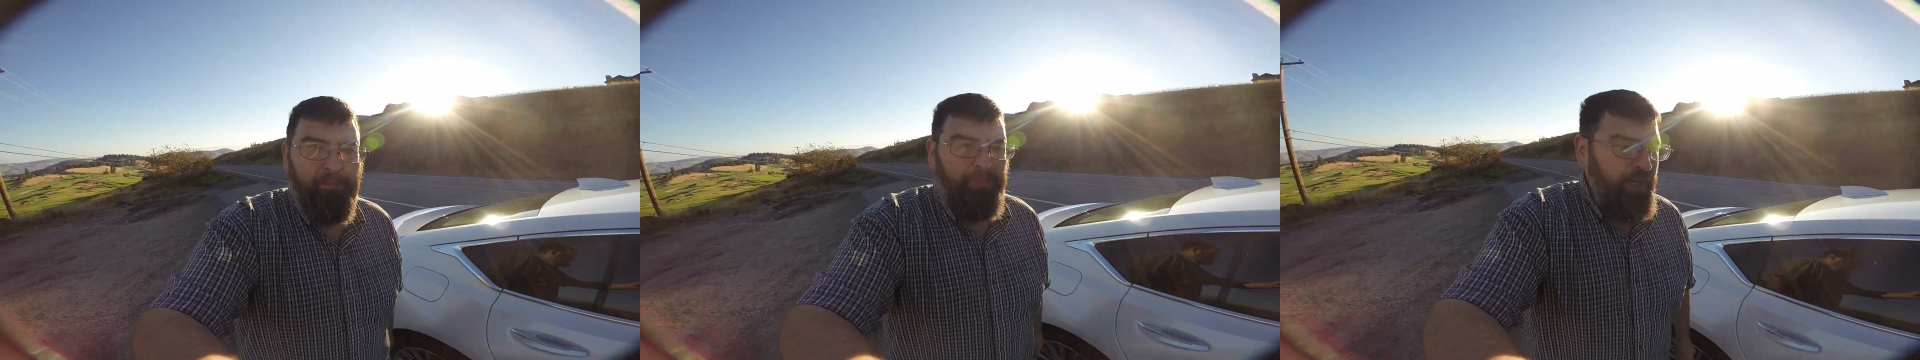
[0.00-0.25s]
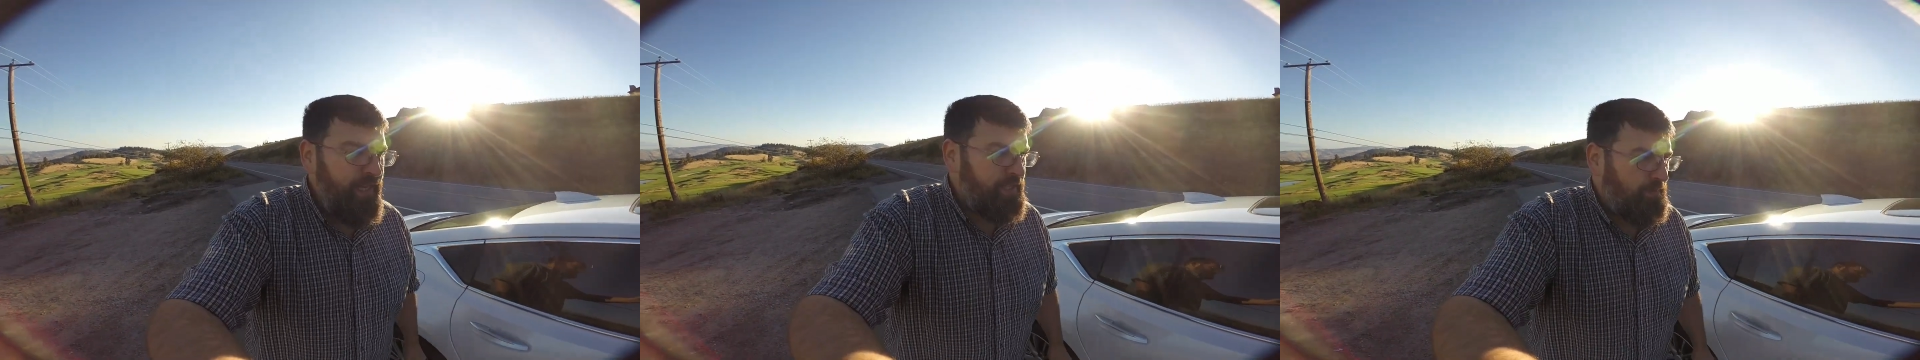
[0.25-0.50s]

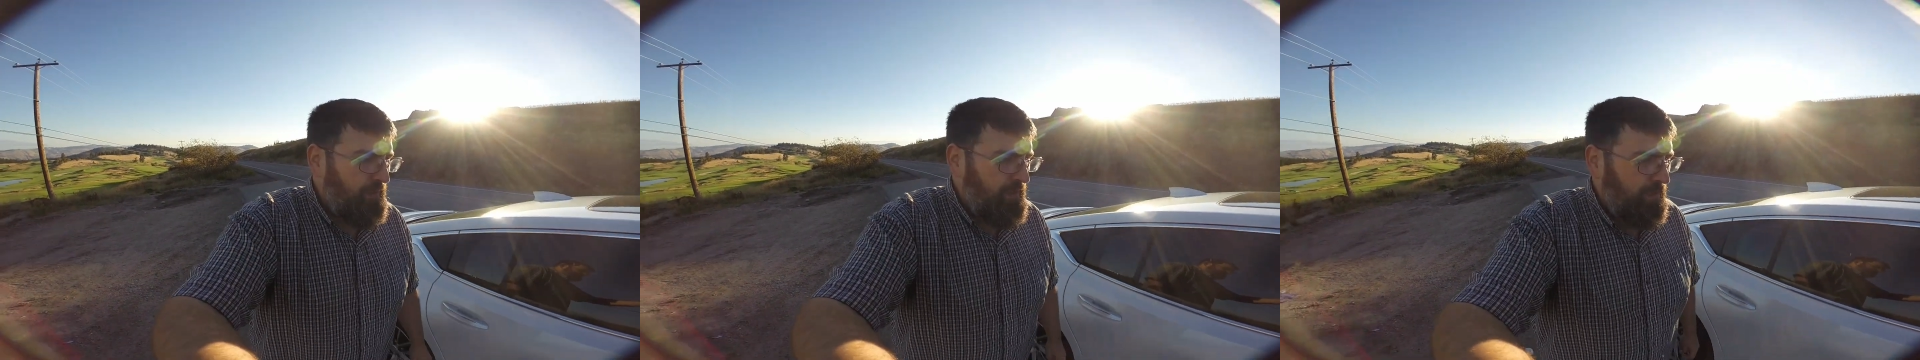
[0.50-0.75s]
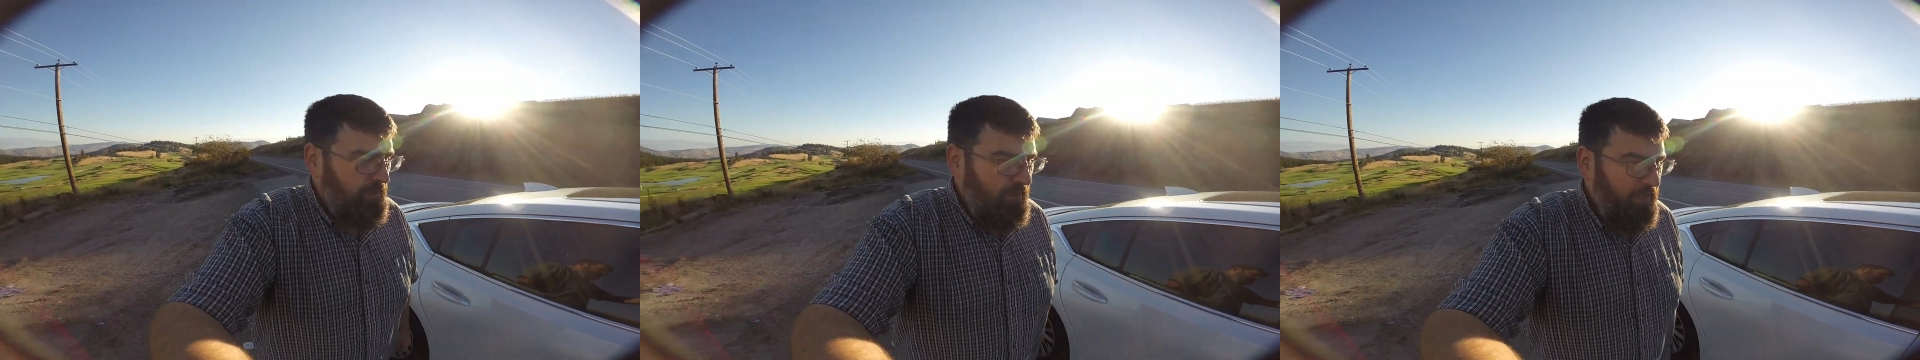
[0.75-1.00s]
impressed by
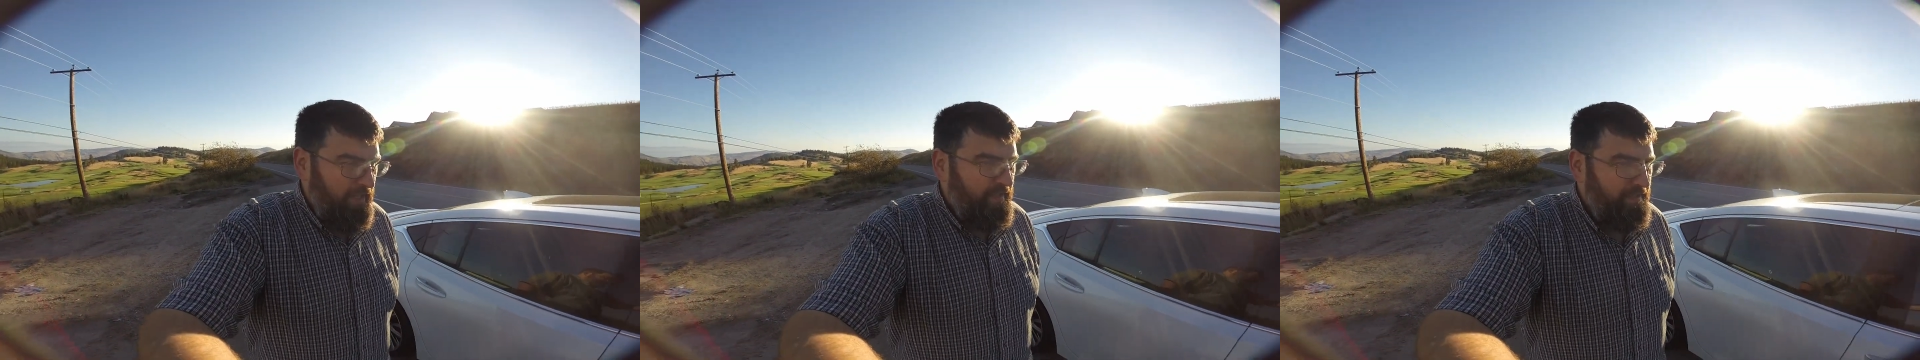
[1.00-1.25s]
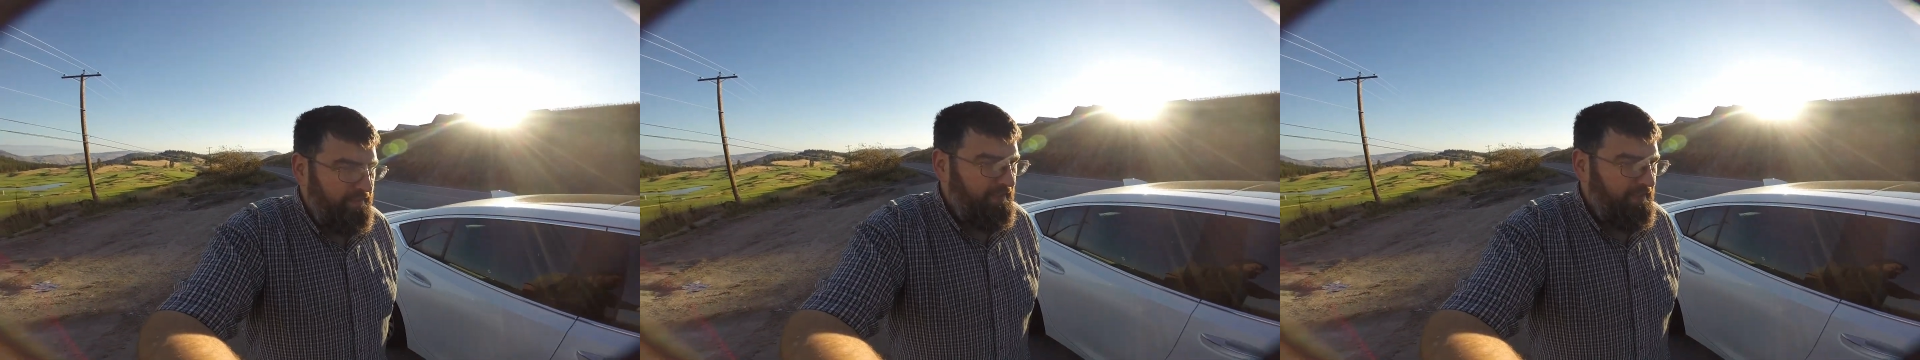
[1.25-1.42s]
the car.